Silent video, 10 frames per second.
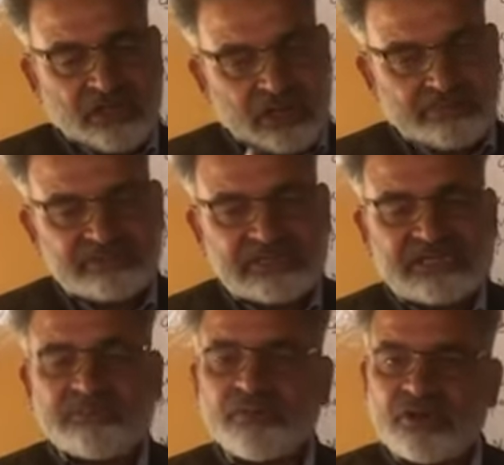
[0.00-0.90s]
After that,
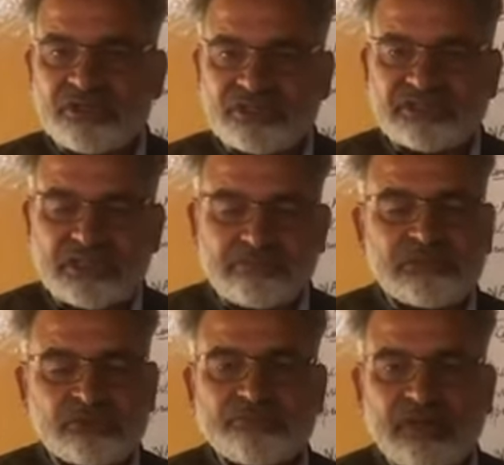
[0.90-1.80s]
the parties come
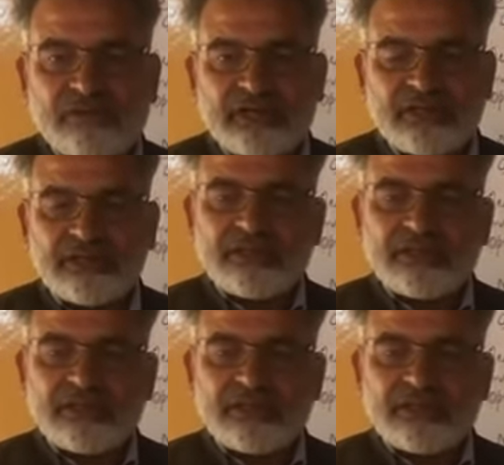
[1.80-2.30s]
into power.